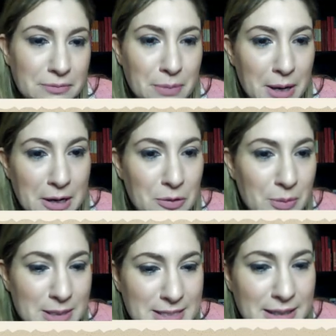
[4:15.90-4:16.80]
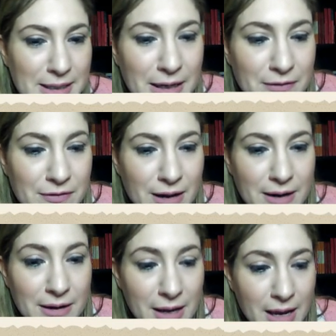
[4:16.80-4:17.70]
be a little bit silly and
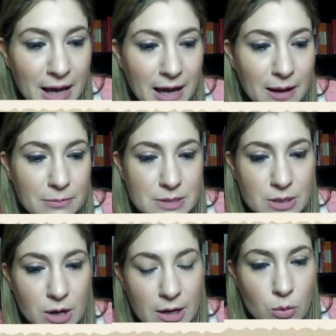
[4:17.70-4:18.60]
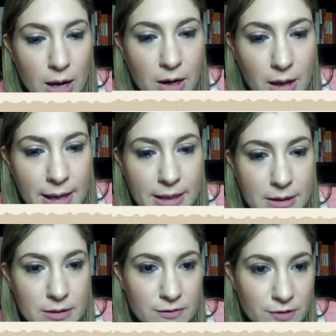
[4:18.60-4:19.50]
fun. So I quite
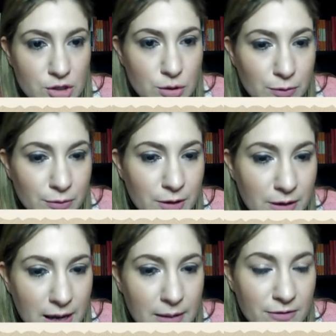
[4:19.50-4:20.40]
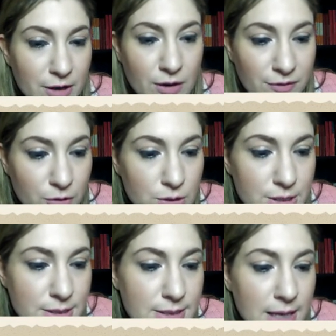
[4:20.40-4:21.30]
like the virtual video
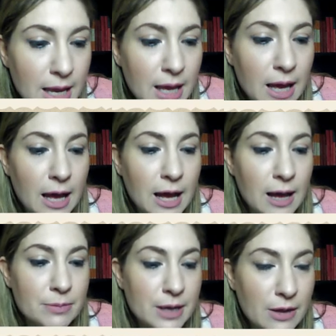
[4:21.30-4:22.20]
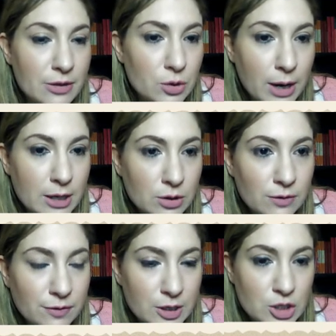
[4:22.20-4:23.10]
filters. The other great
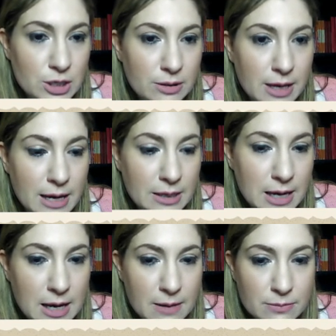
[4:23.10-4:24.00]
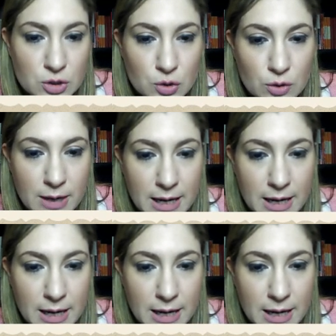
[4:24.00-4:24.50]
new feature that Zoom